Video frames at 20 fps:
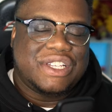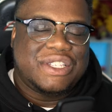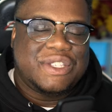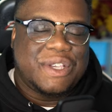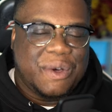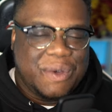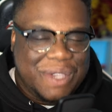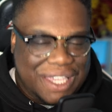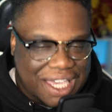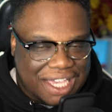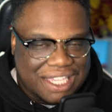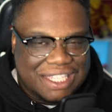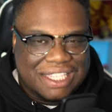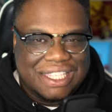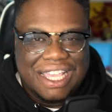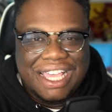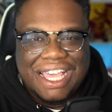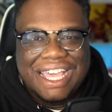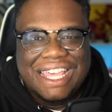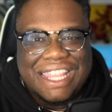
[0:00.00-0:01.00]
So
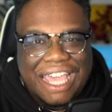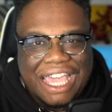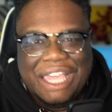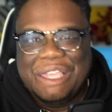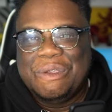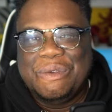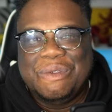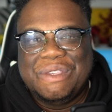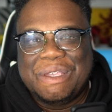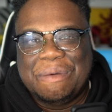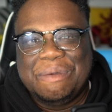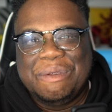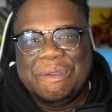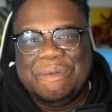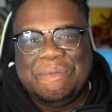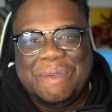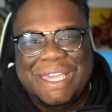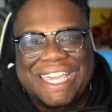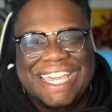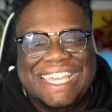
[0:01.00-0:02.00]
yes, thank you, W
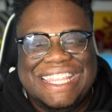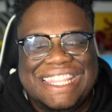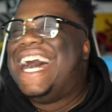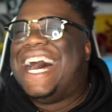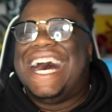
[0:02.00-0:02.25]
B.